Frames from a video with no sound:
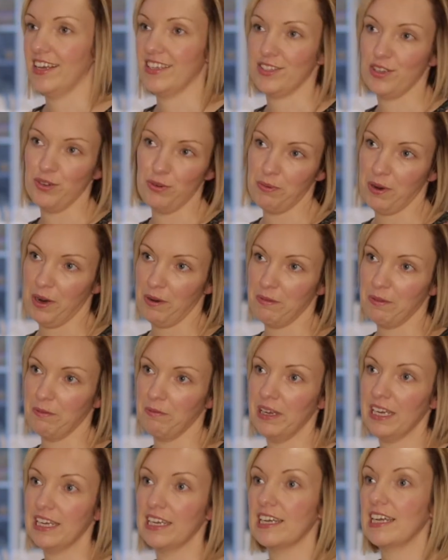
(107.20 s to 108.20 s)
That's no problem.
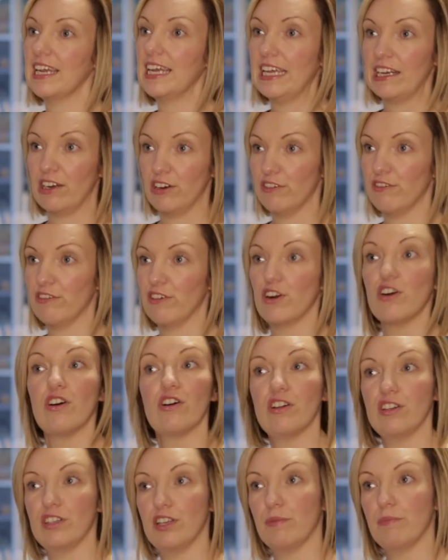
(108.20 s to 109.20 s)
We can cater for
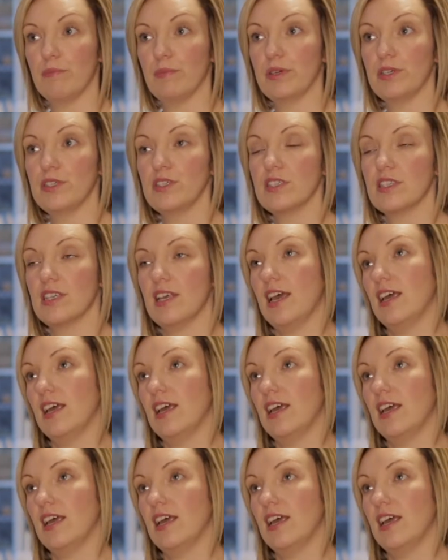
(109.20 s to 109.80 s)
all numbers,